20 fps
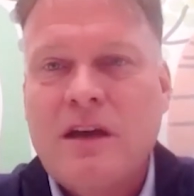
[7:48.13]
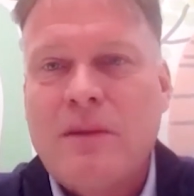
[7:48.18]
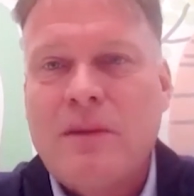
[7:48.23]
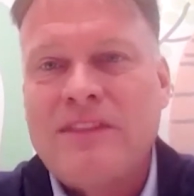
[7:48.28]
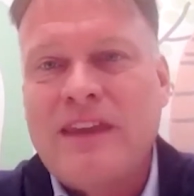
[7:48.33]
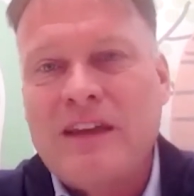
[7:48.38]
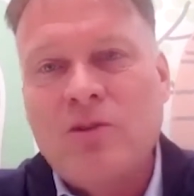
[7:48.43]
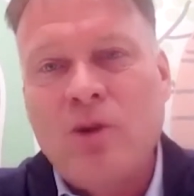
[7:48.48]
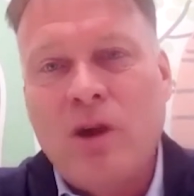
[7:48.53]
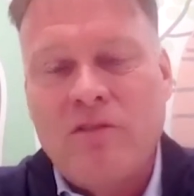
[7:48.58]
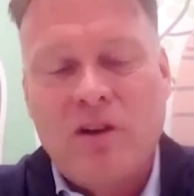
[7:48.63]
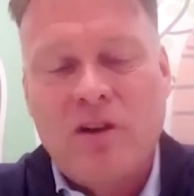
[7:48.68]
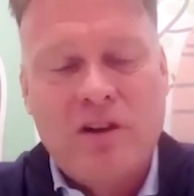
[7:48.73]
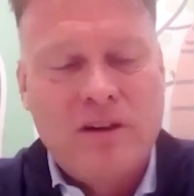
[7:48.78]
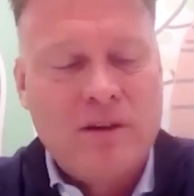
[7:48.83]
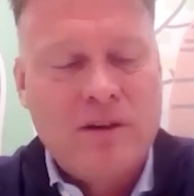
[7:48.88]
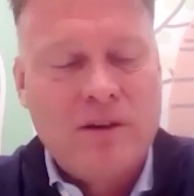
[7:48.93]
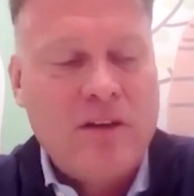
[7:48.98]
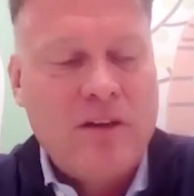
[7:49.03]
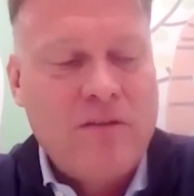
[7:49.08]
But then you have
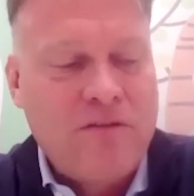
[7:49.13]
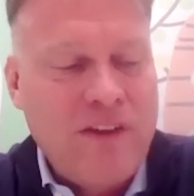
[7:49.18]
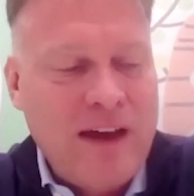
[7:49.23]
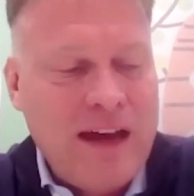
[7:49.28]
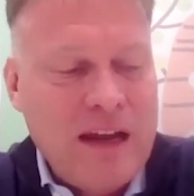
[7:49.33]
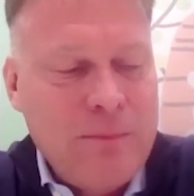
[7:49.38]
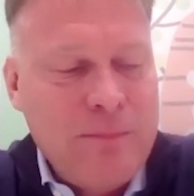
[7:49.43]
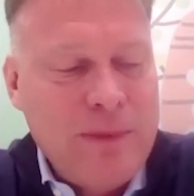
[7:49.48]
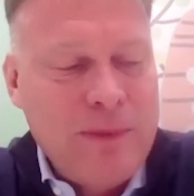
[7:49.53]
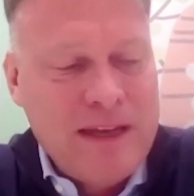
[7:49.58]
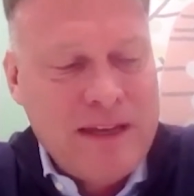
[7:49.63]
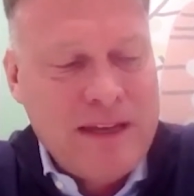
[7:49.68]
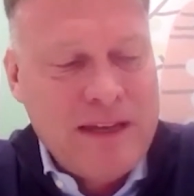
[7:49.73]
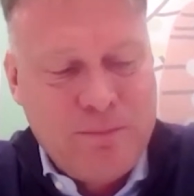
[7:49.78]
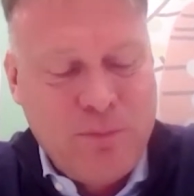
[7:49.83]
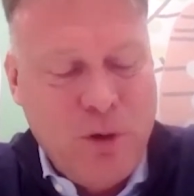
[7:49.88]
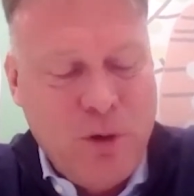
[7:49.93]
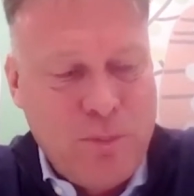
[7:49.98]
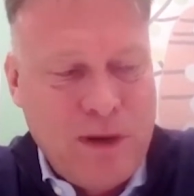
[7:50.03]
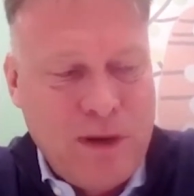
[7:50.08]
a fairly
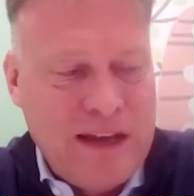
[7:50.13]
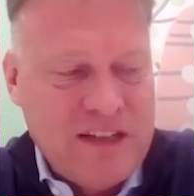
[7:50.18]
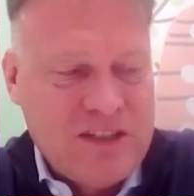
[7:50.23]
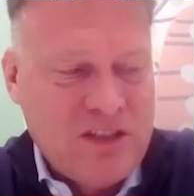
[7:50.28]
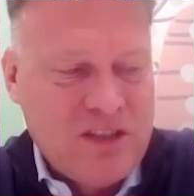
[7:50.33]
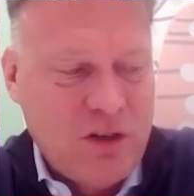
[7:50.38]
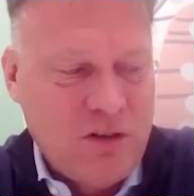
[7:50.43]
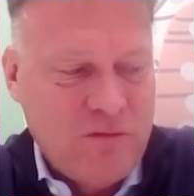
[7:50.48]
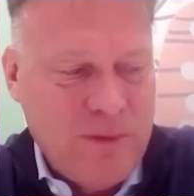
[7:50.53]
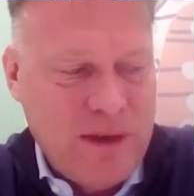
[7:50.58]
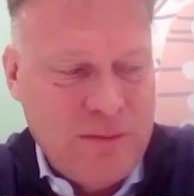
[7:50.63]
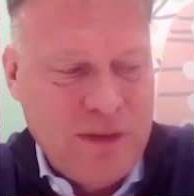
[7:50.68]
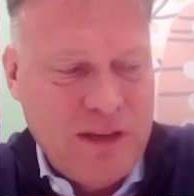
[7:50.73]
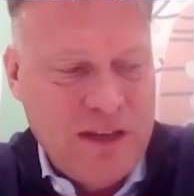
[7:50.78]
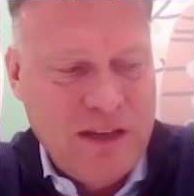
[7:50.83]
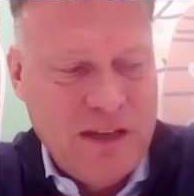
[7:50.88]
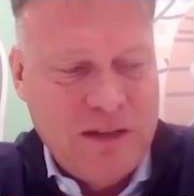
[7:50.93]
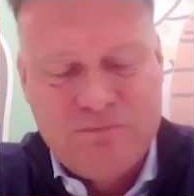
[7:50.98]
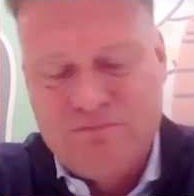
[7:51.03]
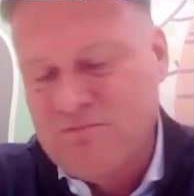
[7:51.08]
big population of
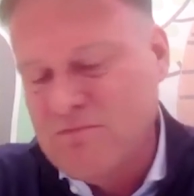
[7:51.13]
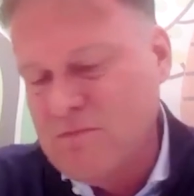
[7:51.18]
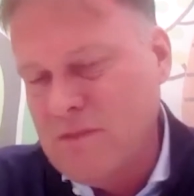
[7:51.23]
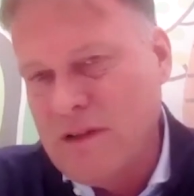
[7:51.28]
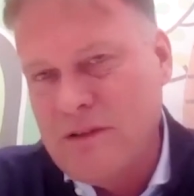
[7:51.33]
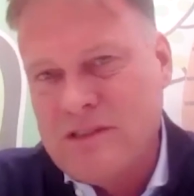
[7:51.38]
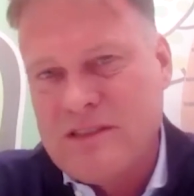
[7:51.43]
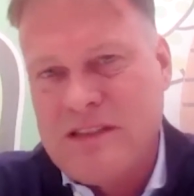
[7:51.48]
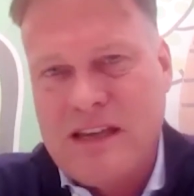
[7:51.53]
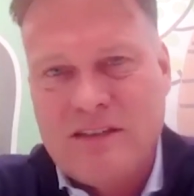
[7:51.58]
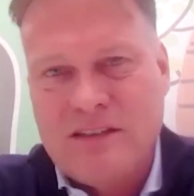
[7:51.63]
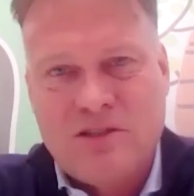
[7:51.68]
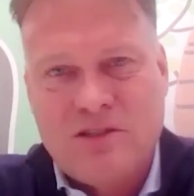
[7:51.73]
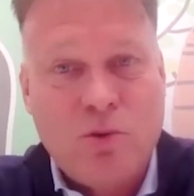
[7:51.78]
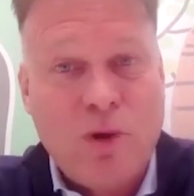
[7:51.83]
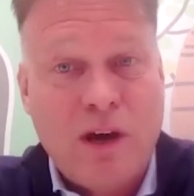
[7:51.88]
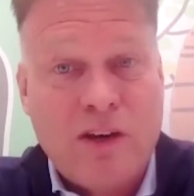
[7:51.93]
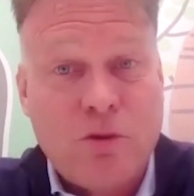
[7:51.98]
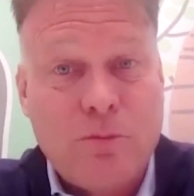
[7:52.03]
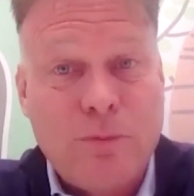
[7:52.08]
maybe, say,
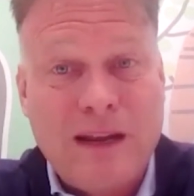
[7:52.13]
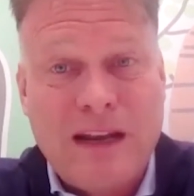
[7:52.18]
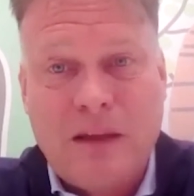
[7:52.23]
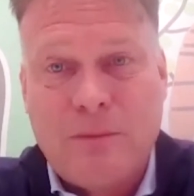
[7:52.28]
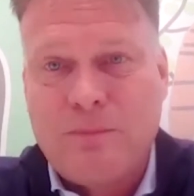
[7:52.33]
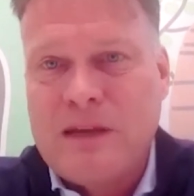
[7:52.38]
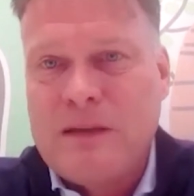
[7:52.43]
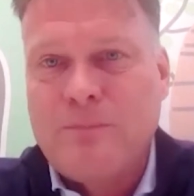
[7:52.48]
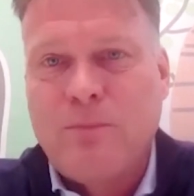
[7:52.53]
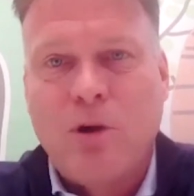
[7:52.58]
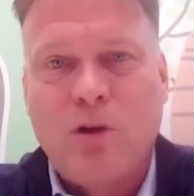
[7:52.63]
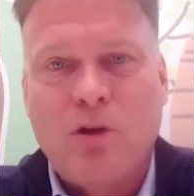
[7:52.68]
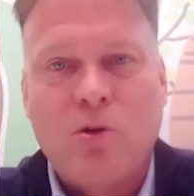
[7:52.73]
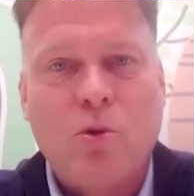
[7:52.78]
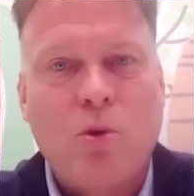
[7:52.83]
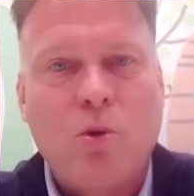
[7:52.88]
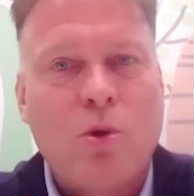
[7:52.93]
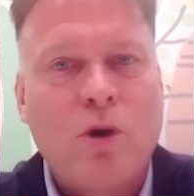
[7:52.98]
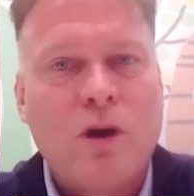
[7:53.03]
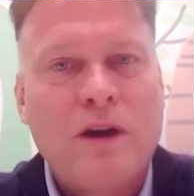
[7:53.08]
200 million people
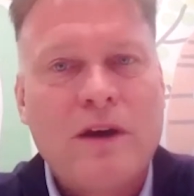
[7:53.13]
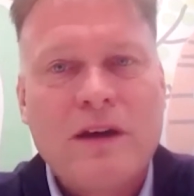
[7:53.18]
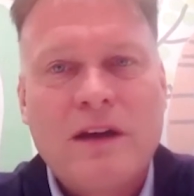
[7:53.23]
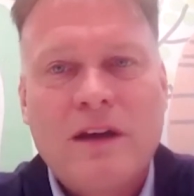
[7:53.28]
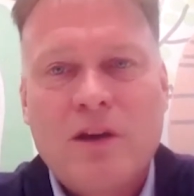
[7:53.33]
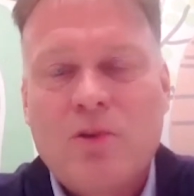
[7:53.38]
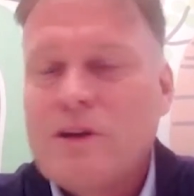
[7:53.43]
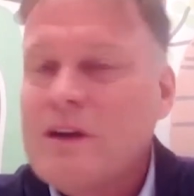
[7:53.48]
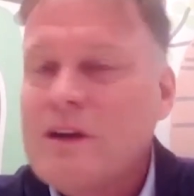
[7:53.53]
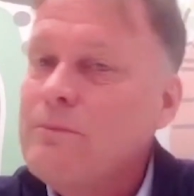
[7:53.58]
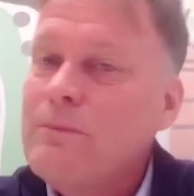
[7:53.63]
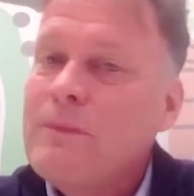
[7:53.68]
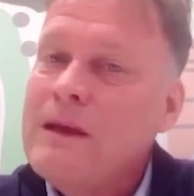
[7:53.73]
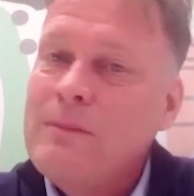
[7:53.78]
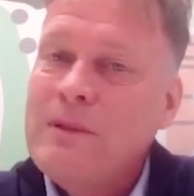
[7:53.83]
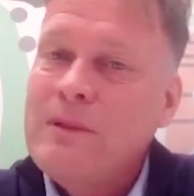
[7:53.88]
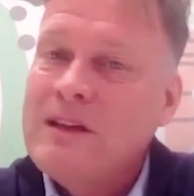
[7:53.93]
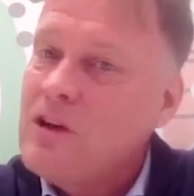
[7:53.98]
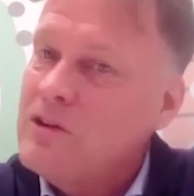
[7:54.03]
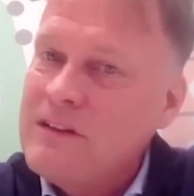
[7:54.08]
who
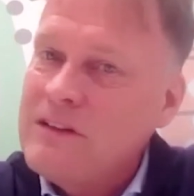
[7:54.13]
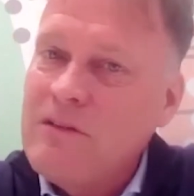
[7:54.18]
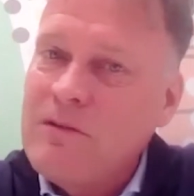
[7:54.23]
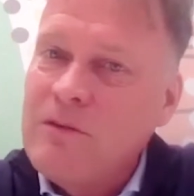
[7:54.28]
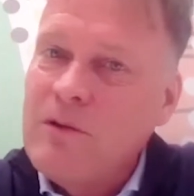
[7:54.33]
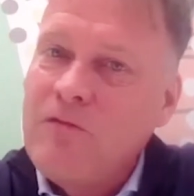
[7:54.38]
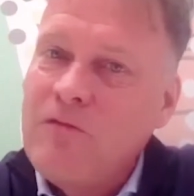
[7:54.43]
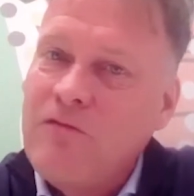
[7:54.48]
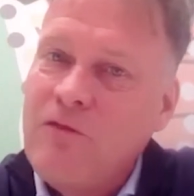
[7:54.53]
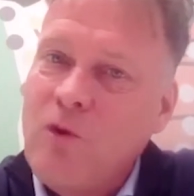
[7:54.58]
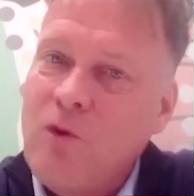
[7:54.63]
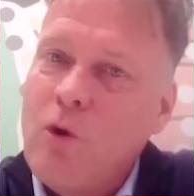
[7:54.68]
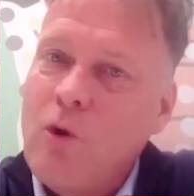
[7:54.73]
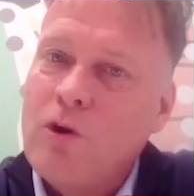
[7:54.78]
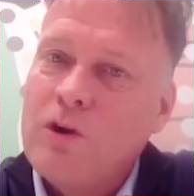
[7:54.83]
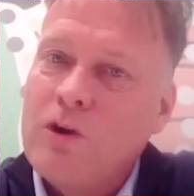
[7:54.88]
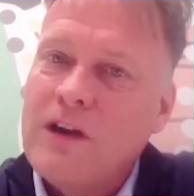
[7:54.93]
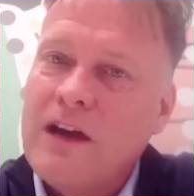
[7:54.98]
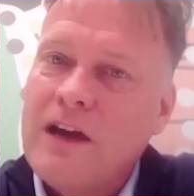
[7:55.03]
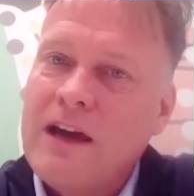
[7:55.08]
maybe can't even
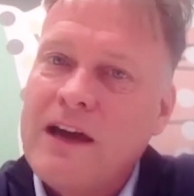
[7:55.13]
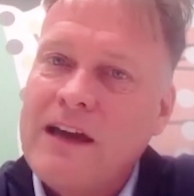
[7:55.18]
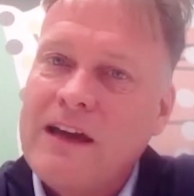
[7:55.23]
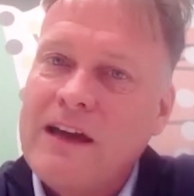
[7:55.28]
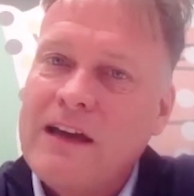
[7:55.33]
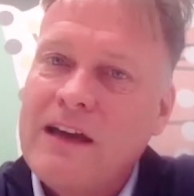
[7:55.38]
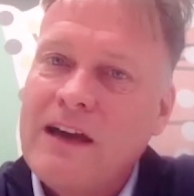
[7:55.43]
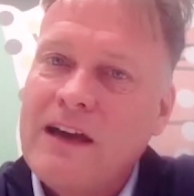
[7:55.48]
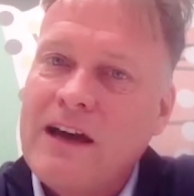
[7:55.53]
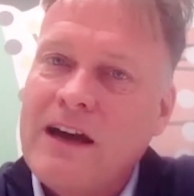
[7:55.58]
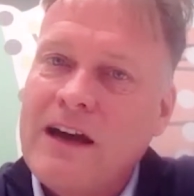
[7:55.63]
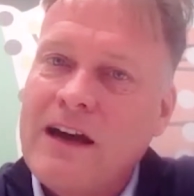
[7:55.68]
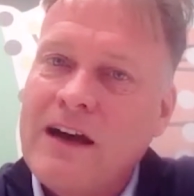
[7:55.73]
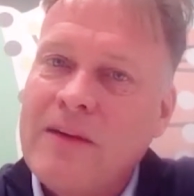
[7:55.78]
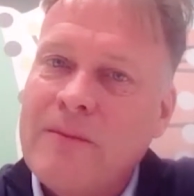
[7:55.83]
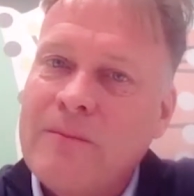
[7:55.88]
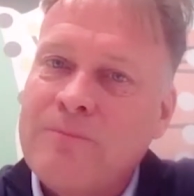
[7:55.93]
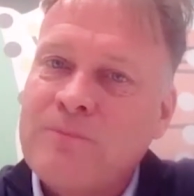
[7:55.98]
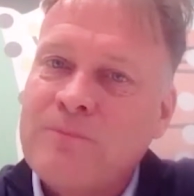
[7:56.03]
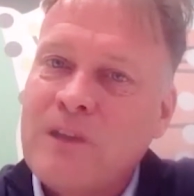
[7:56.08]
afford
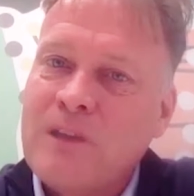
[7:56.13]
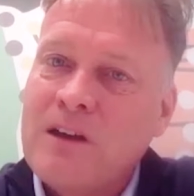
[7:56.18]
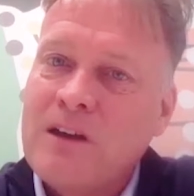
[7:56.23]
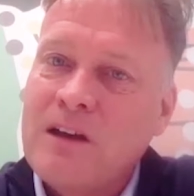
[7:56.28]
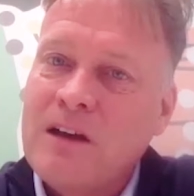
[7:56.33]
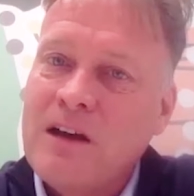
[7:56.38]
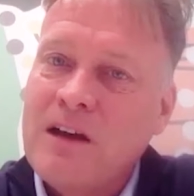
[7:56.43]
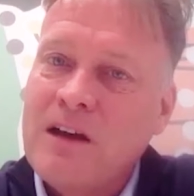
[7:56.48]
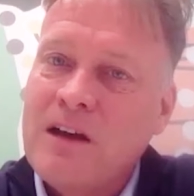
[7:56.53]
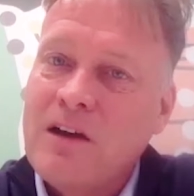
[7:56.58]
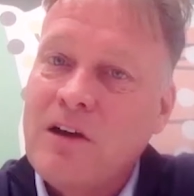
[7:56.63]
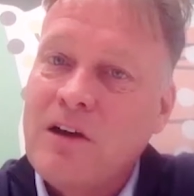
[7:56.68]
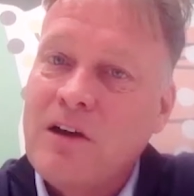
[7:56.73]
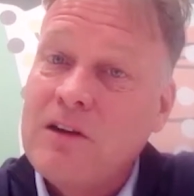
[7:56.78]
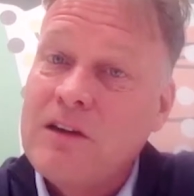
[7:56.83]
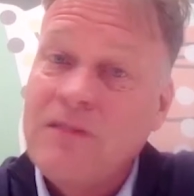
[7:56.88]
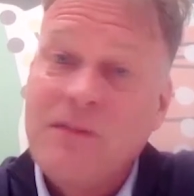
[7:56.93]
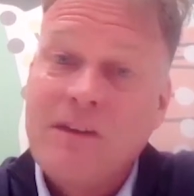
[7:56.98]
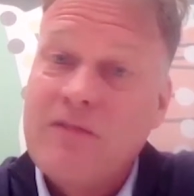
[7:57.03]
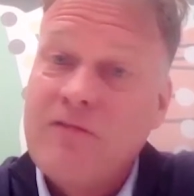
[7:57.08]

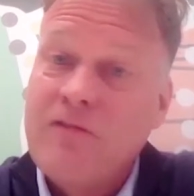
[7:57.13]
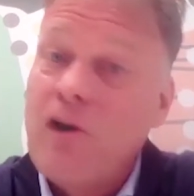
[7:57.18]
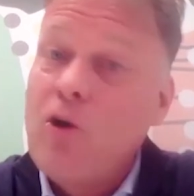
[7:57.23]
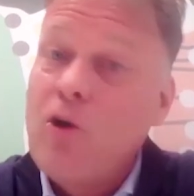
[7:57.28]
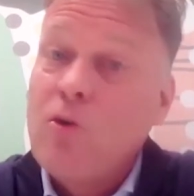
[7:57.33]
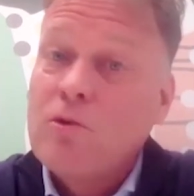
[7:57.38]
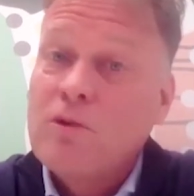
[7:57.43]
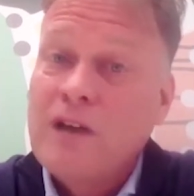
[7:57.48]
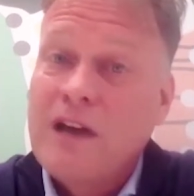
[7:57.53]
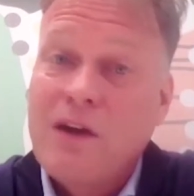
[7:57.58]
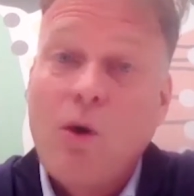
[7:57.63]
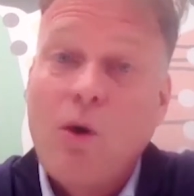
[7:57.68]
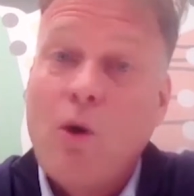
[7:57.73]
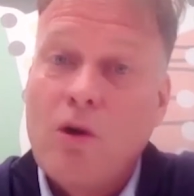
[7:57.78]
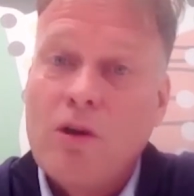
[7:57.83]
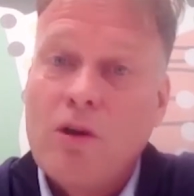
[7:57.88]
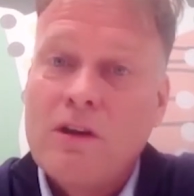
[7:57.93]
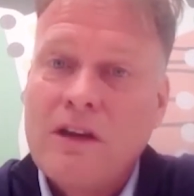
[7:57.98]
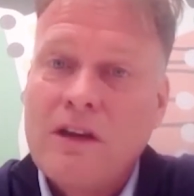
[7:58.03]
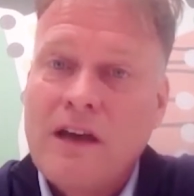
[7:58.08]
even a phone at
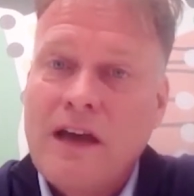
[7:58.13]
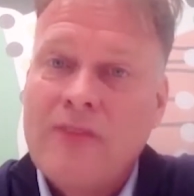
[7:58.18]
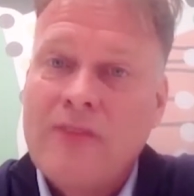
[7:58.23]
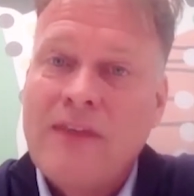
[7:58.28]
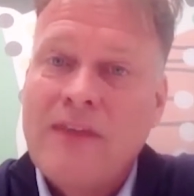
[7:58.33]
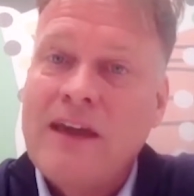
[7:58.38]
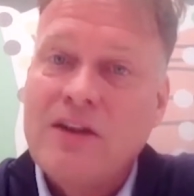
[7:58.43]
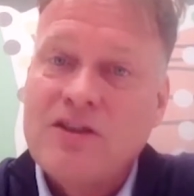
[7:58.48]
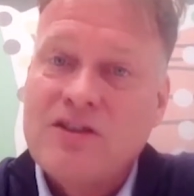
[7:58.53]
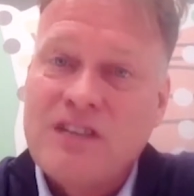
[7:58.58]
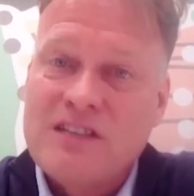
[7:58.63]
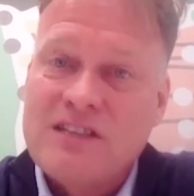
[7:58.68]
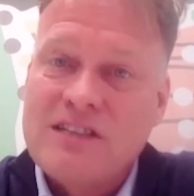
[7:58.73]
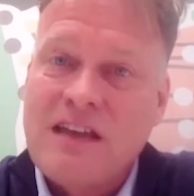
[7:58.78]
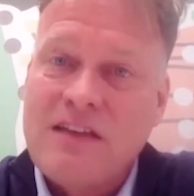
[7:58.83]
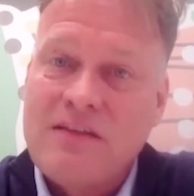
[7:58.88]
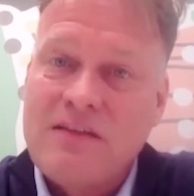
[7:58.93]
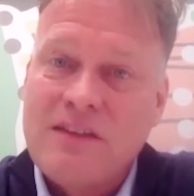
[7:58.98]
all, and they are just